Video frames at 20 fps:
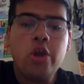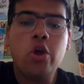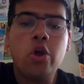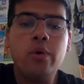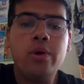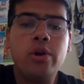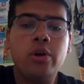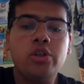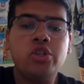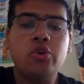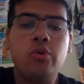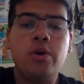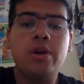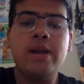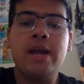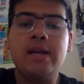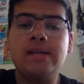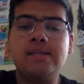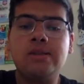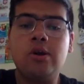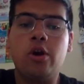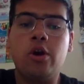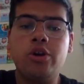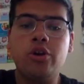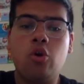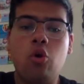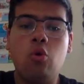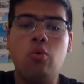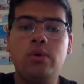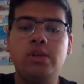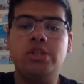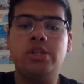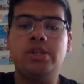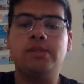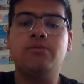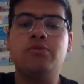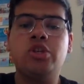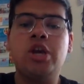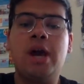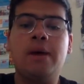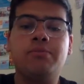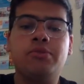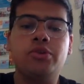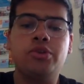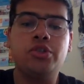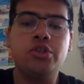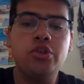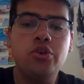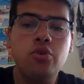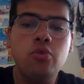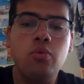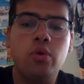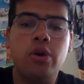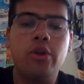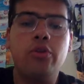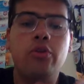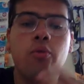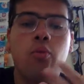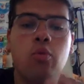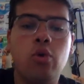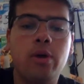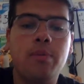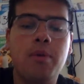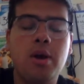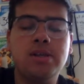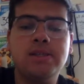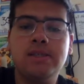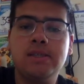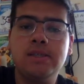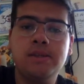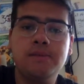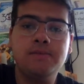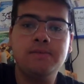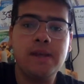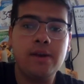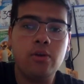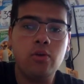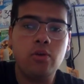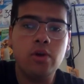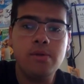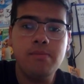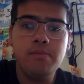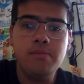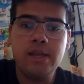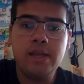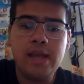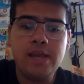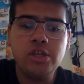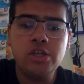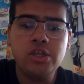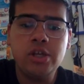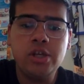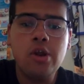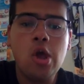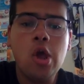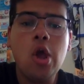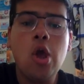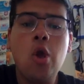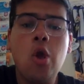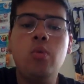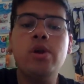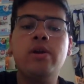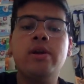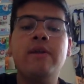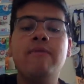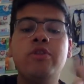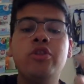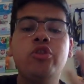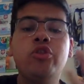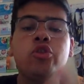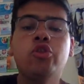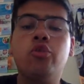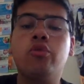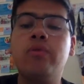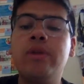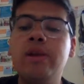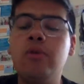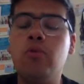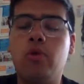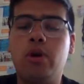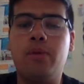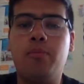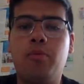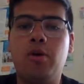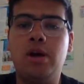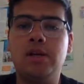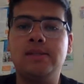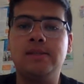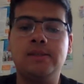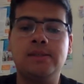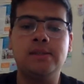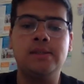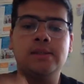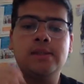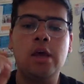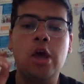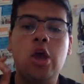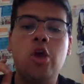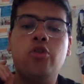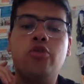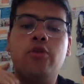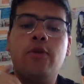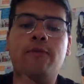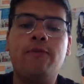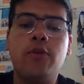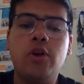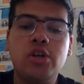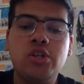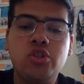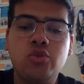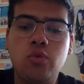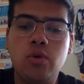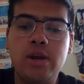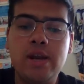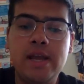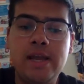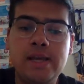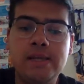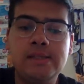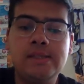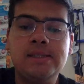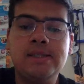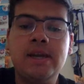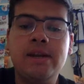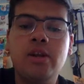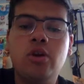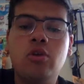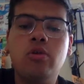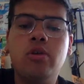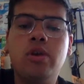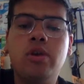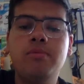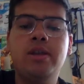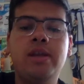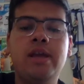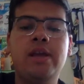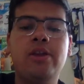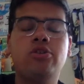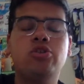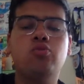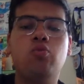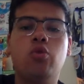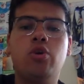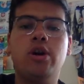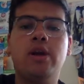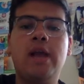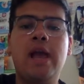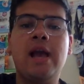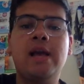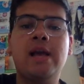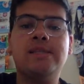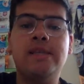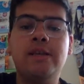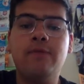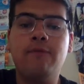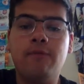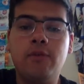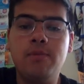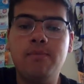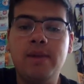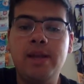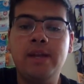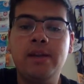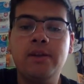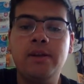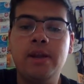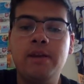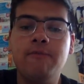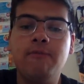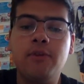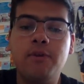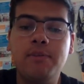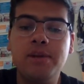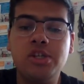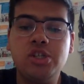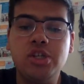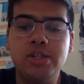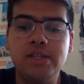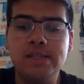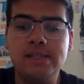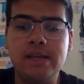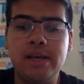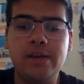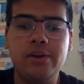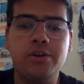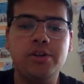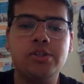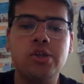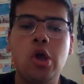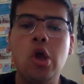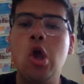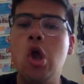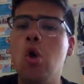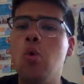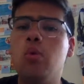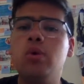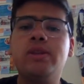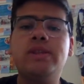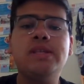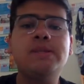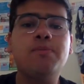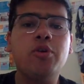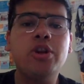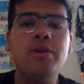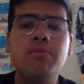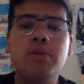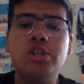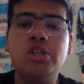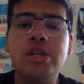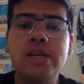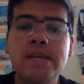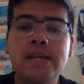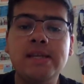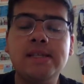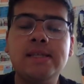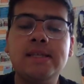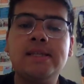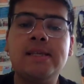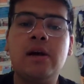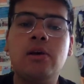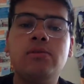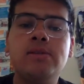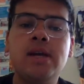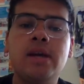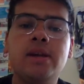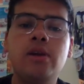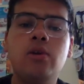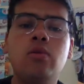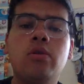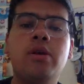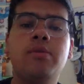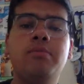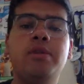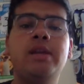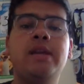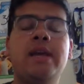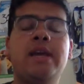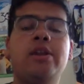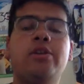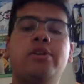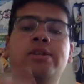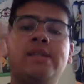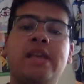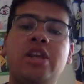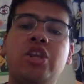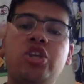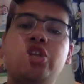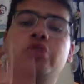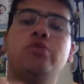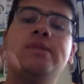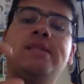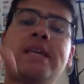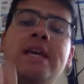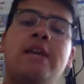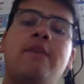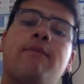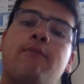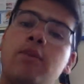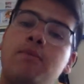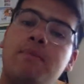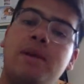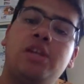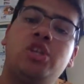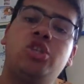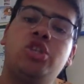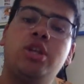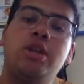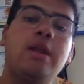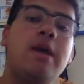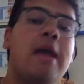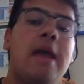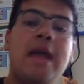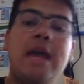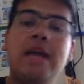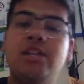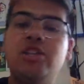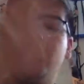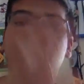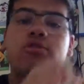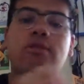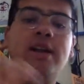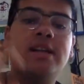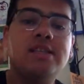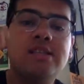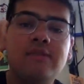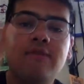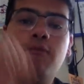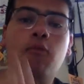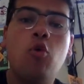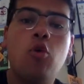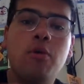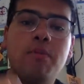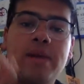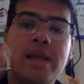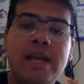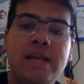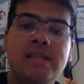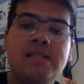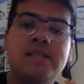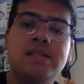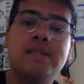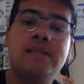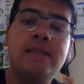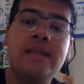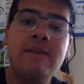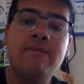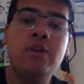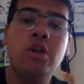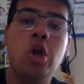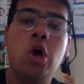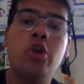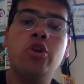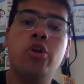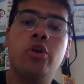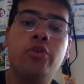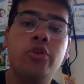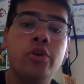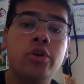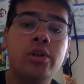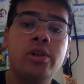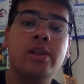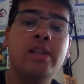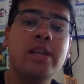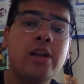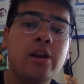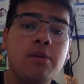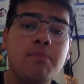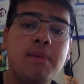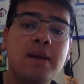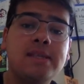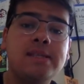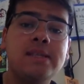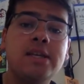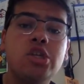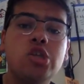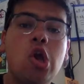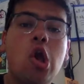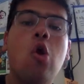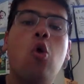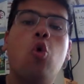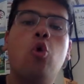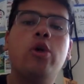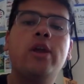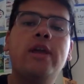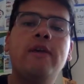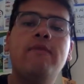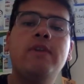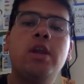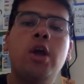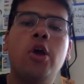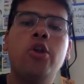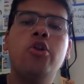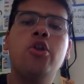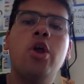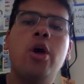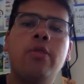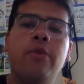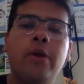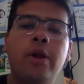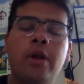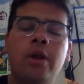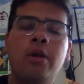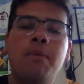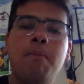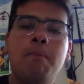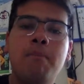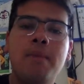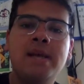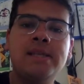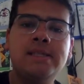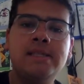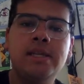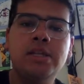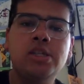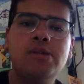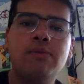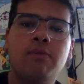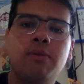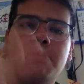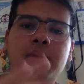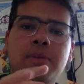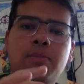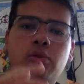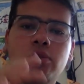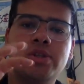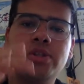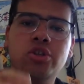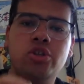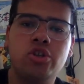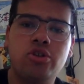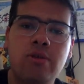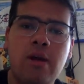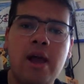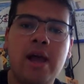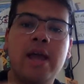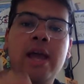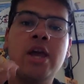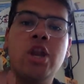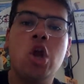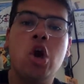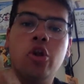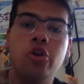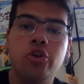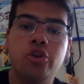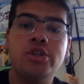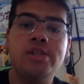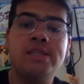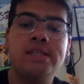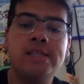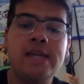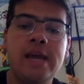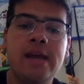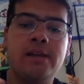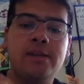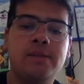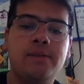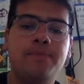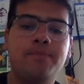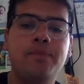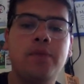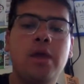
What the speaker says: Going on to our next article, which is of Chapter 2, what are the work processes of technical communication? We are given 3 work processes. The first one is technical communicators work as information designers. What this pretty much is how technical communicators can use information and transform it into giving another clear message or giving another message for people to try and understand.